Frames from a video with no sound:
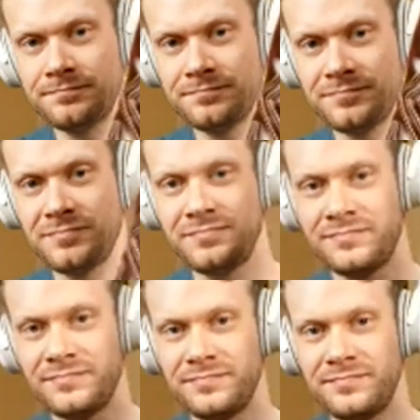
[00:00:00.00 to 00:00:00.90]

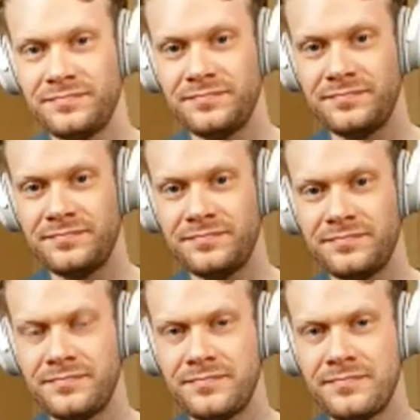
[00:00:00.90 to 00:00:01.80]

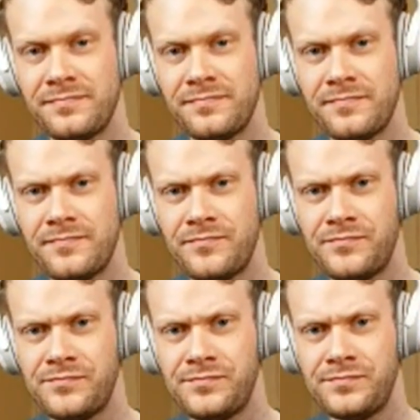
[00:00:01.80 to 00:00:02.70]

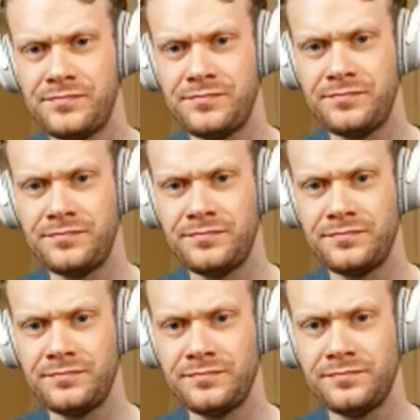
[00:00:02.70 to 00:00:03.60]

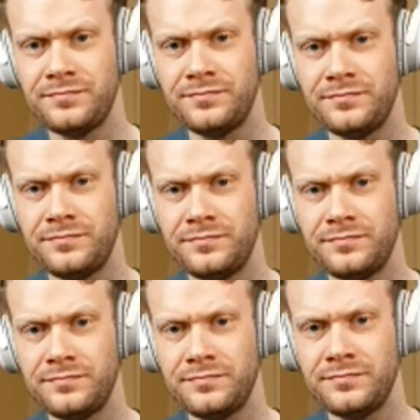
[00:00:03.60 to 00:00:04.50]

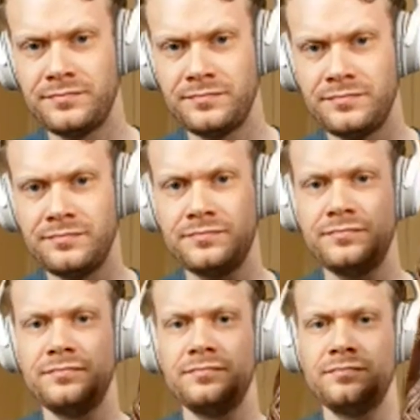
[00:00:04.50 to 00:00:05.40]

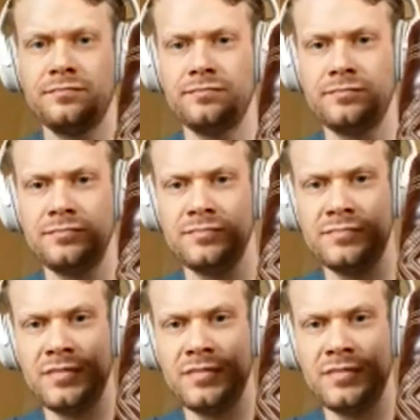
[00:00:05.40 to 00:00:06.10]
(not speaking)